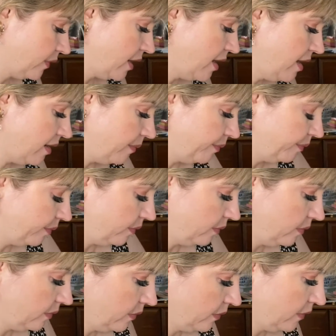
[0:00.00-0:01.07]
Okay.
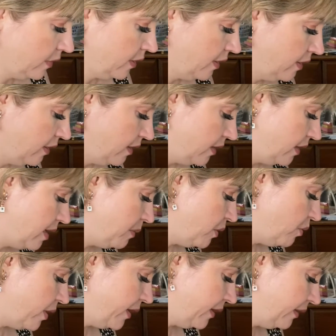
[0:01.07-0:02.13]
Number
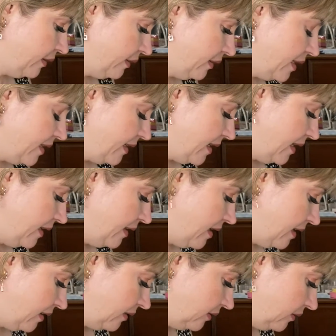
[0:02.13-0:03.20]
one, let's get in
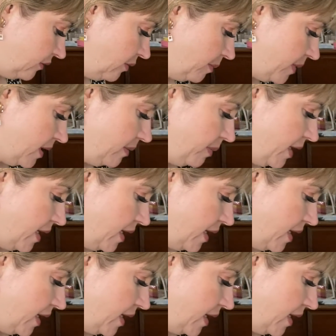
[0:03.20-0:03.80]
there. Oops.